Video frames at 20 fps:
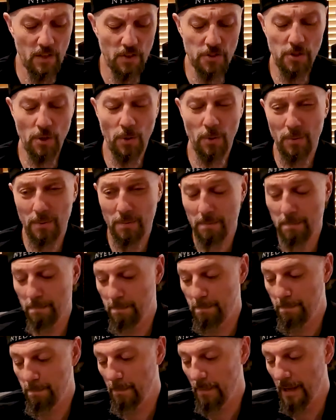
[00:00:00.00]
So
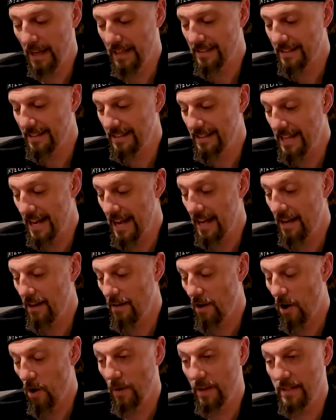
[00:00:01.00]
it's not
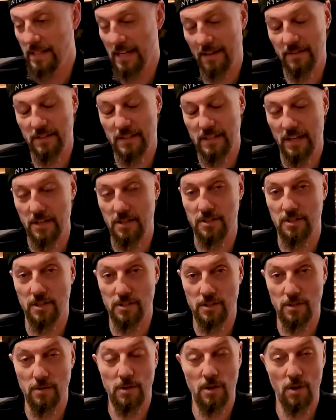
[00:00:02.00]
always advantageous to
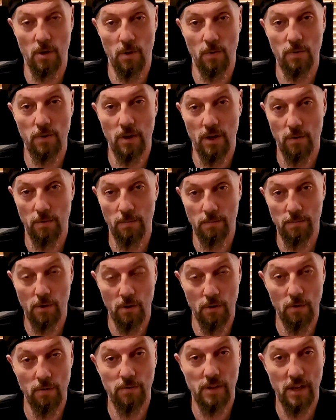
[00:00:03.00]
do your own
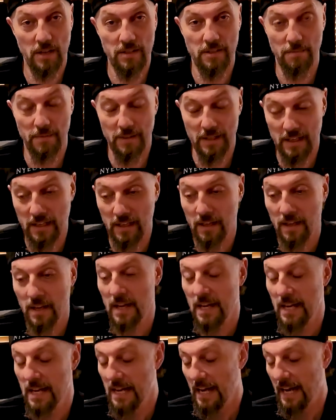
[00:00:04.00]
homegrown custom thing.
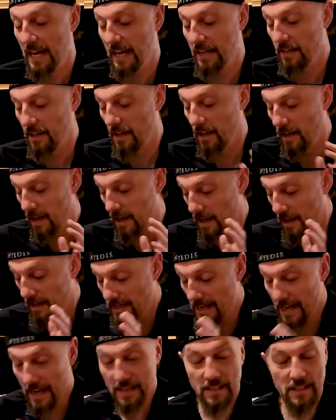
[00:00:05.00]
And
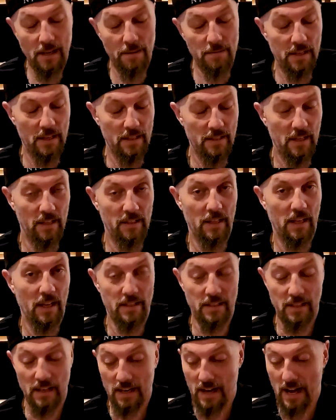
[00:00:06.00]
9 times out of 10, like I
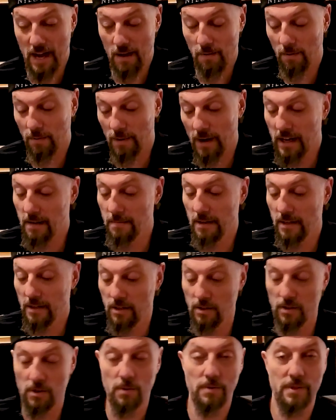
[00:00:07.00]
said, I will recommend you
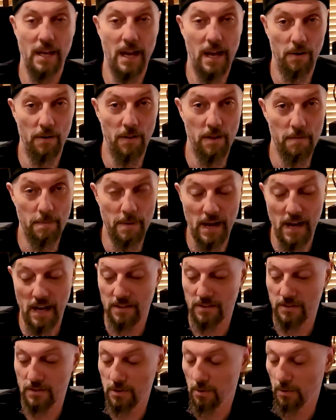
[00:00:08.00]
use out of the
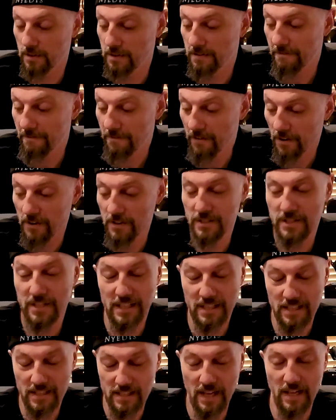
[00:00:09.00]
box to its furthest
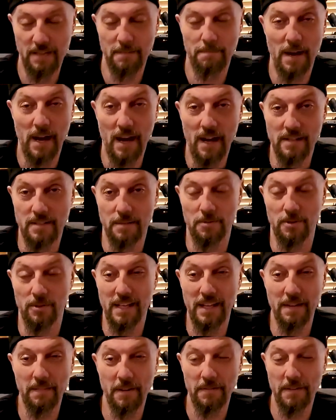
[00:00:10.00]
extent possible.
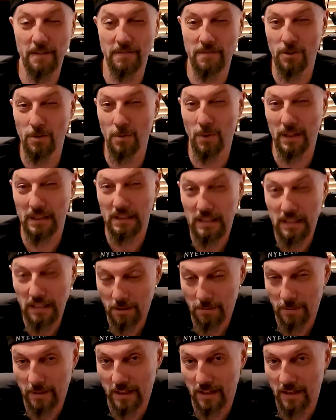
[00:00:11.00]
Even if you have to do a
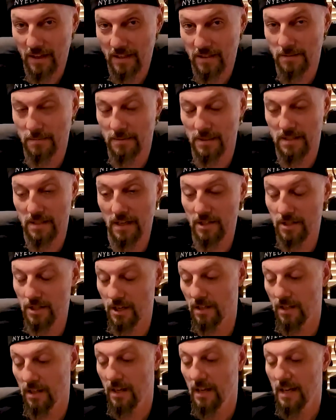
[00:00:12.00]
little bit of
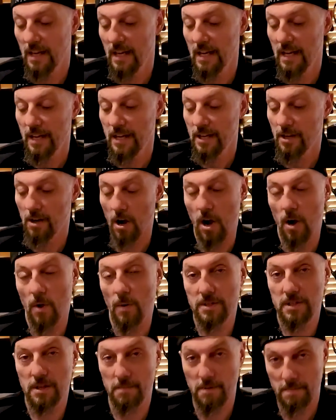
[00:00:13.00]
customization, you're
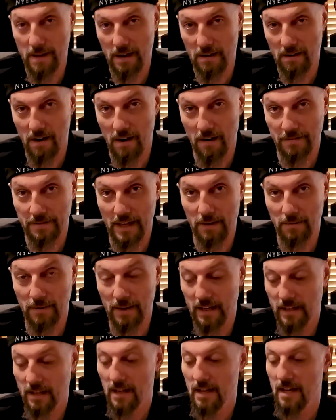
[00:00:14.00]
always going to be better off that way.